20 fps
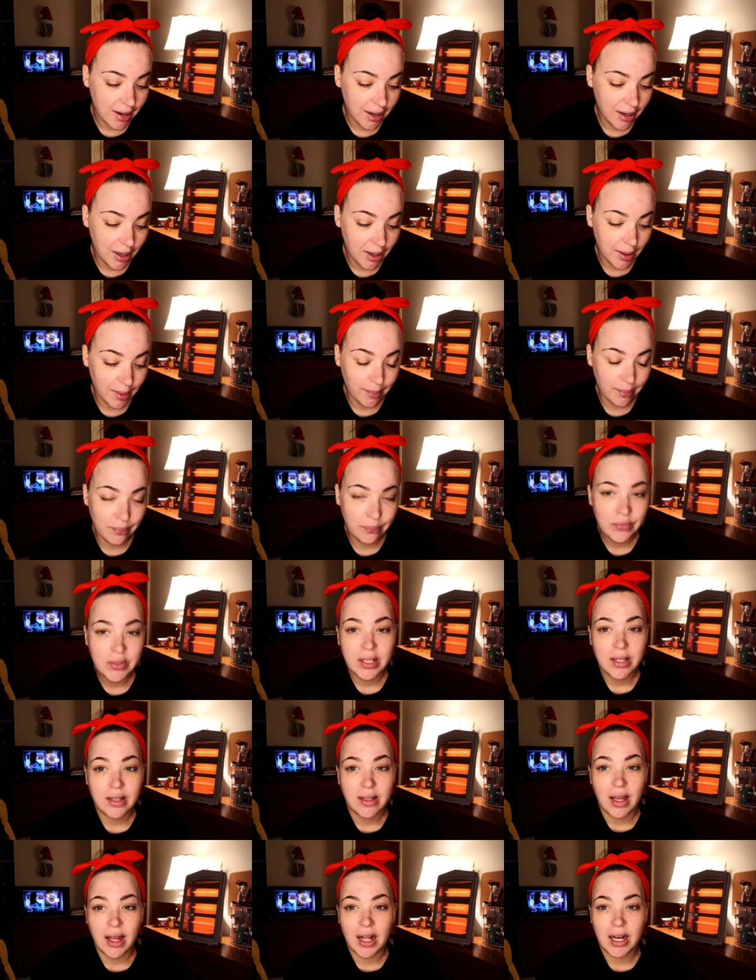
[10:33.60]
um,
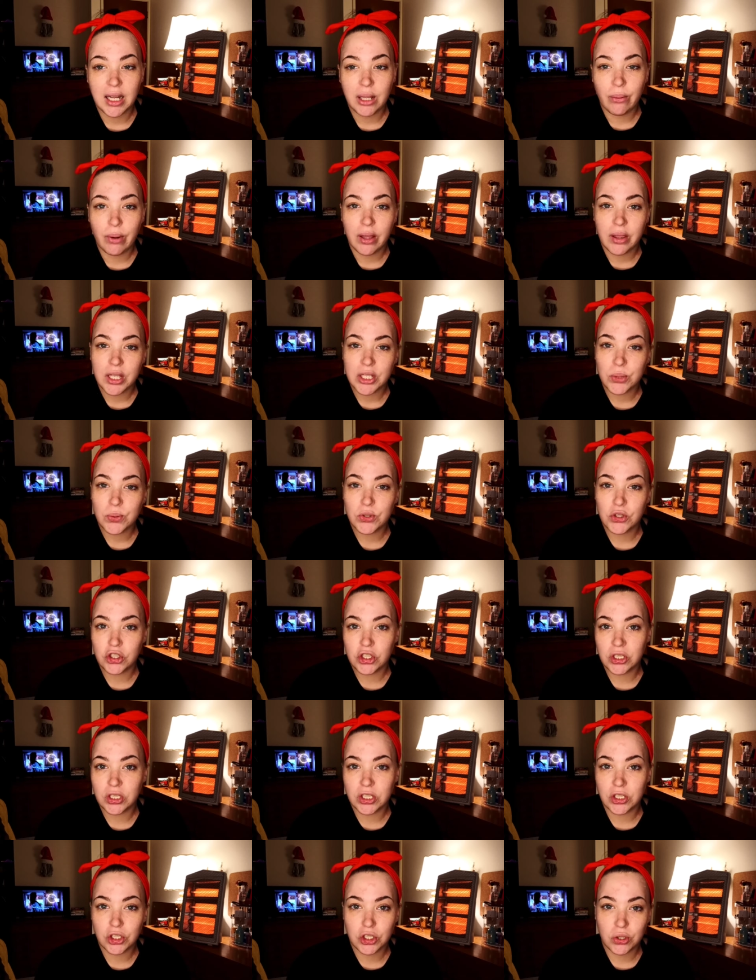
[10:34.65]
anyway, this was
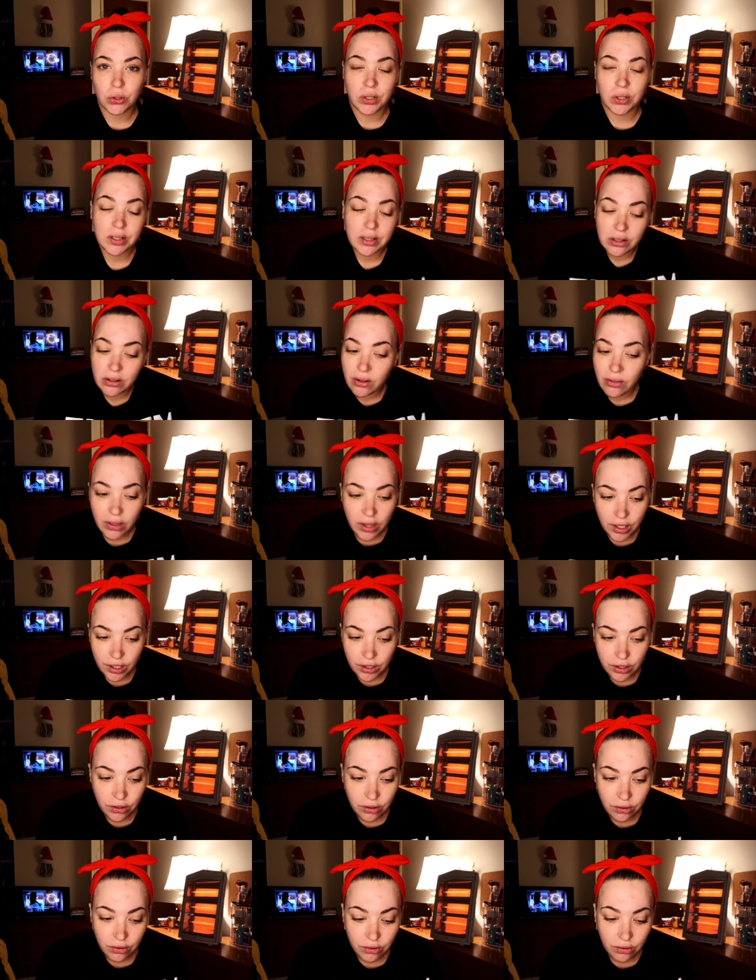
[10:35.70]
just a short little thank
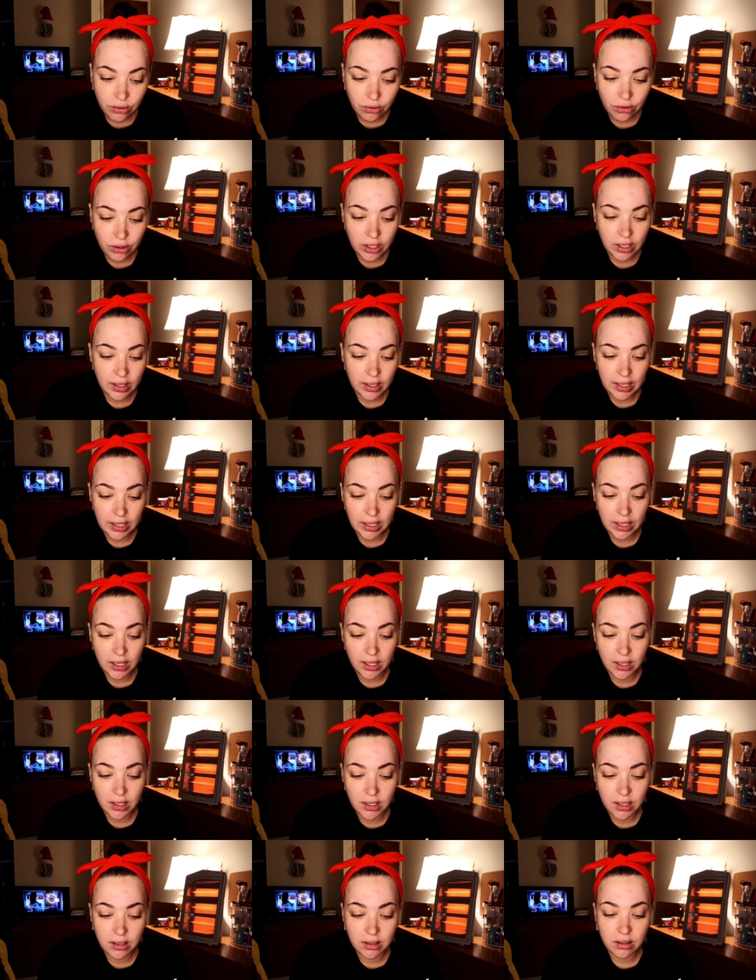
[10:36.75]
you.
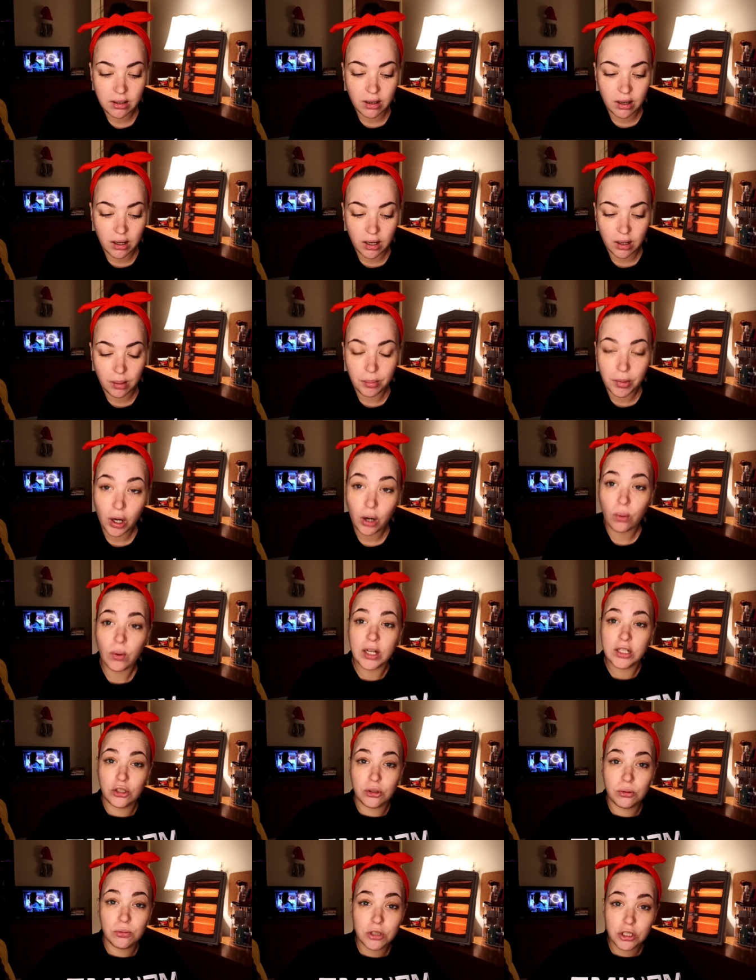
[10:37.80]
And, um, oh, I
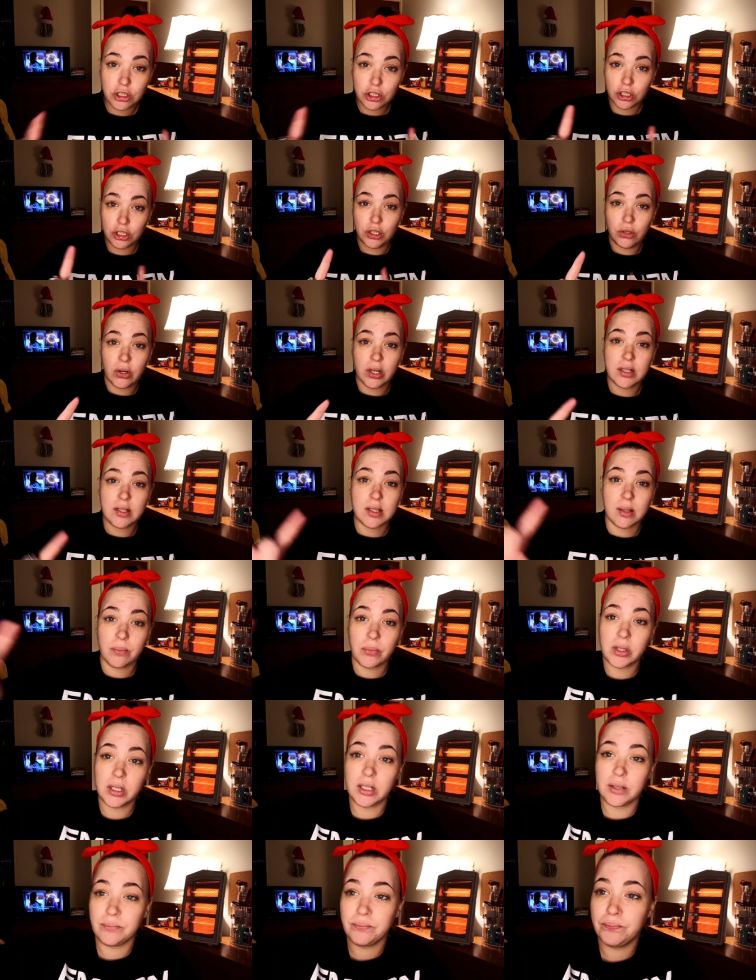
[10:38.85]
do want to show you guys
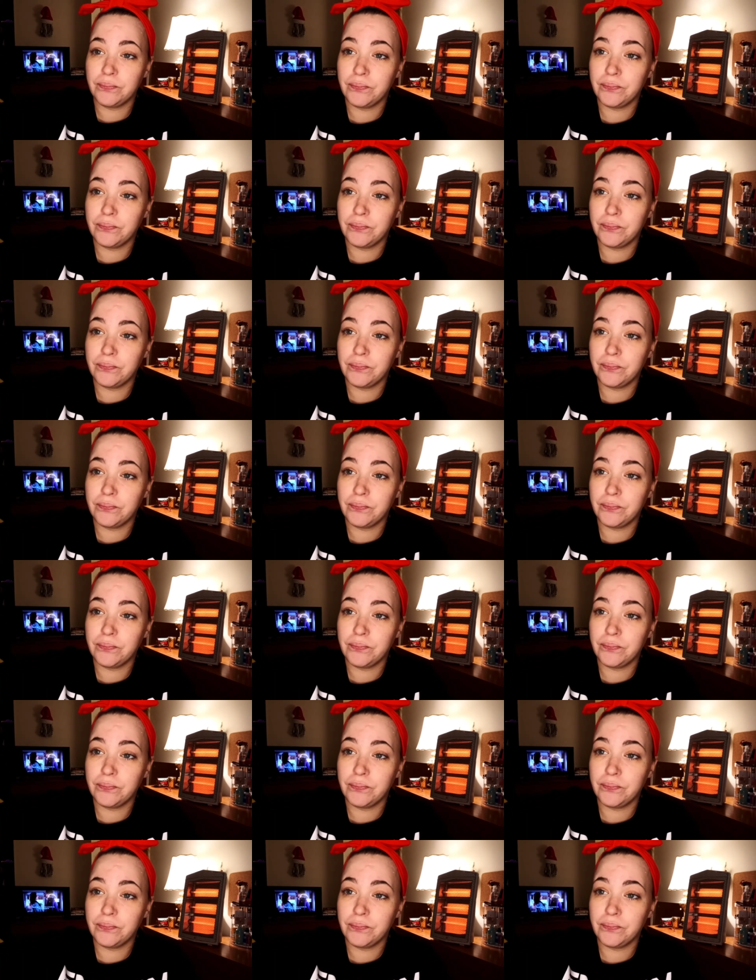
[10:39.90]
something.